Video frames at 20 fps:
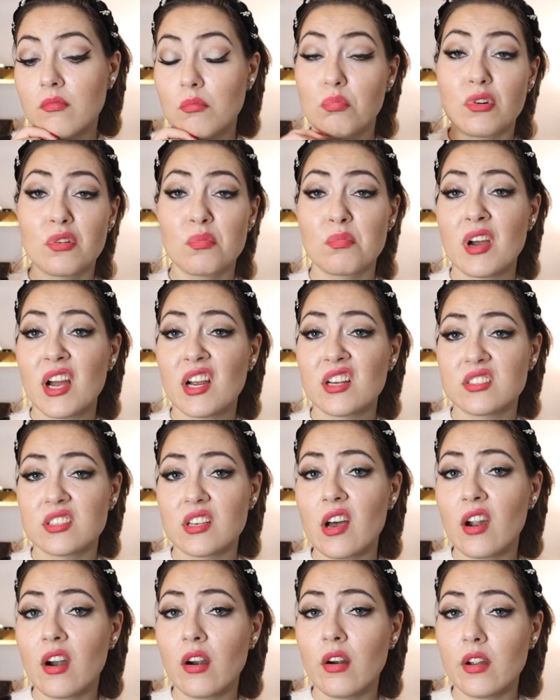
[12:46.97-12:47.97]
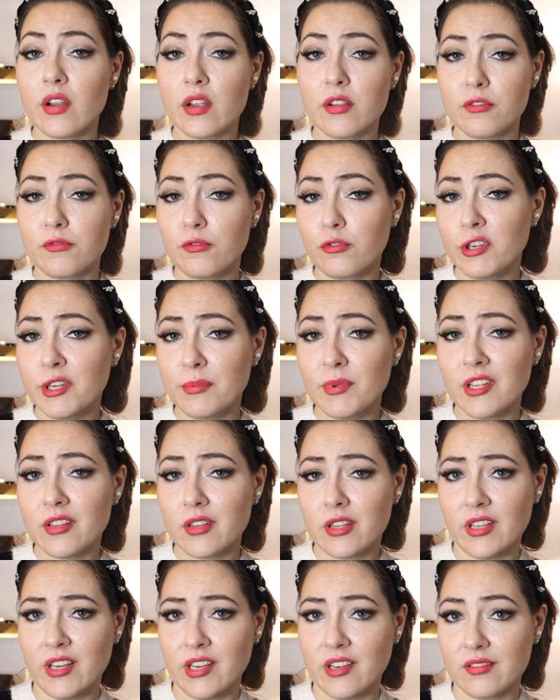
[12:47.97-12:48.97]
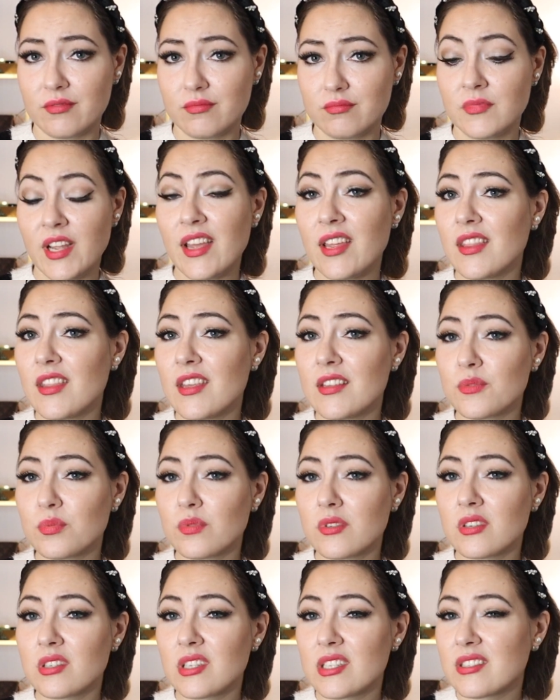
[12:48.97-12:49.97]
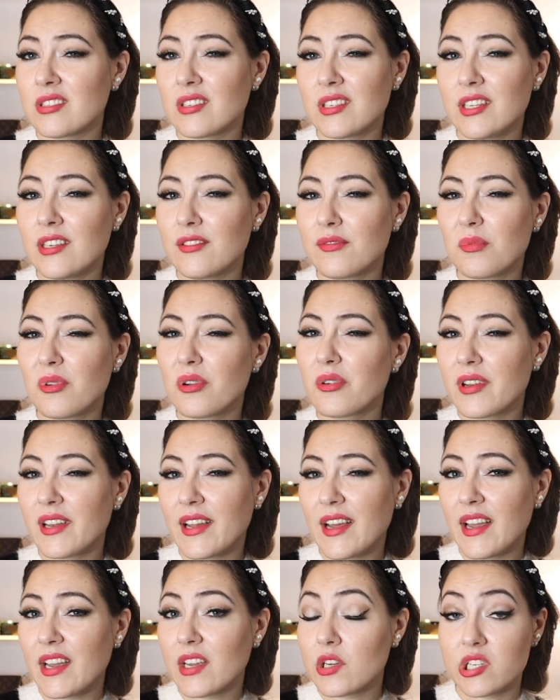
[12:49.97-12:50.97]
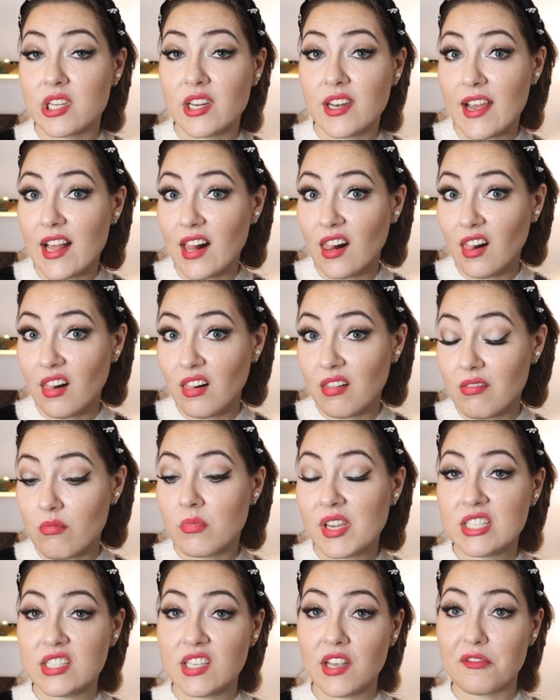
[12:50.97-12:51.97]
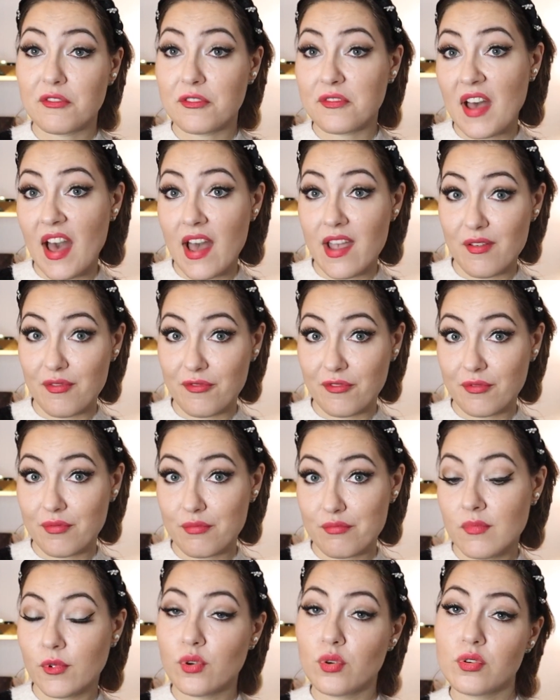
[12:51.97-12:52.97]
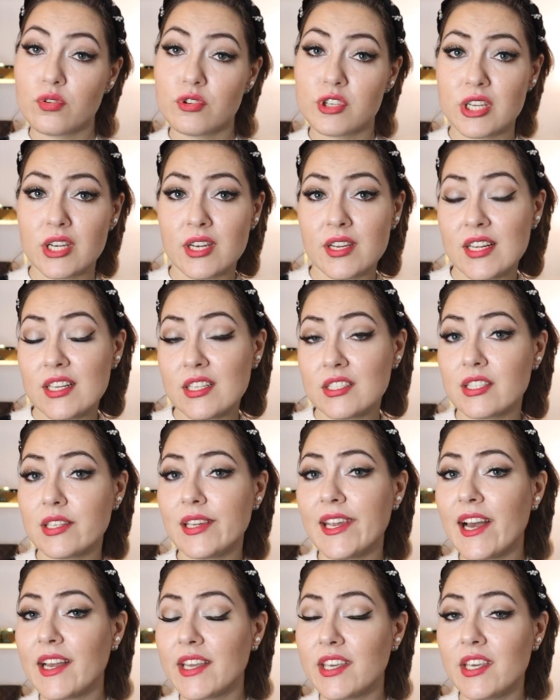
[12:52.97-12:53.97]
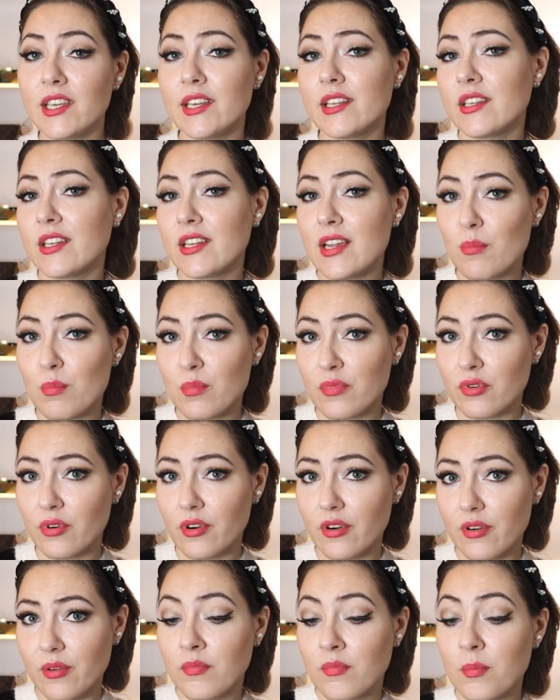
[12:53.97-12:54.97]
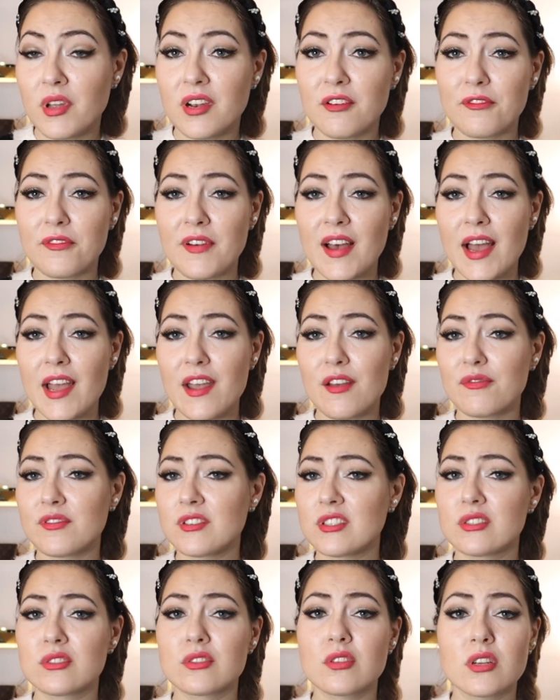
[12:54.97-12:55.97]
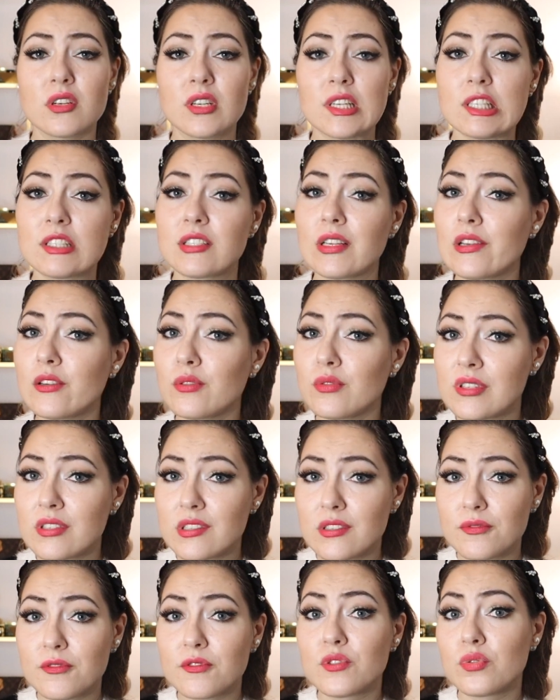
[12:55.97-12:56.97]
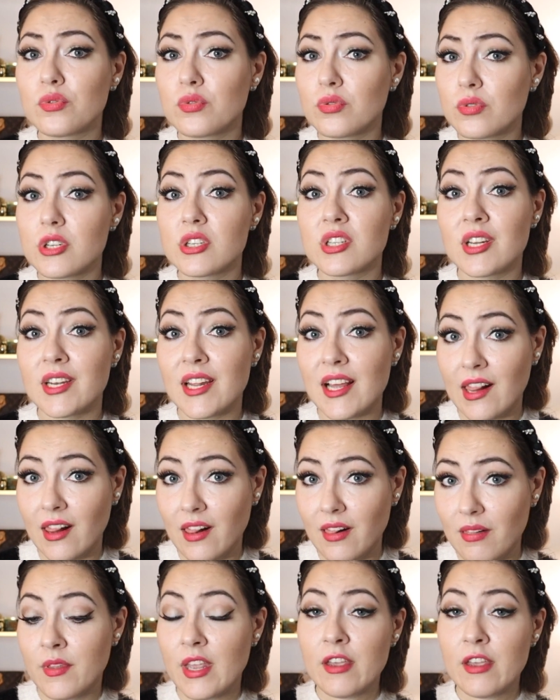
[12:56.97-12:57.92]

Bookmarks are a freebie thing. And this one does not even look like Chanel. It's a five. Coco Chanel's lucky number. But a five is not exclusive to Chanel.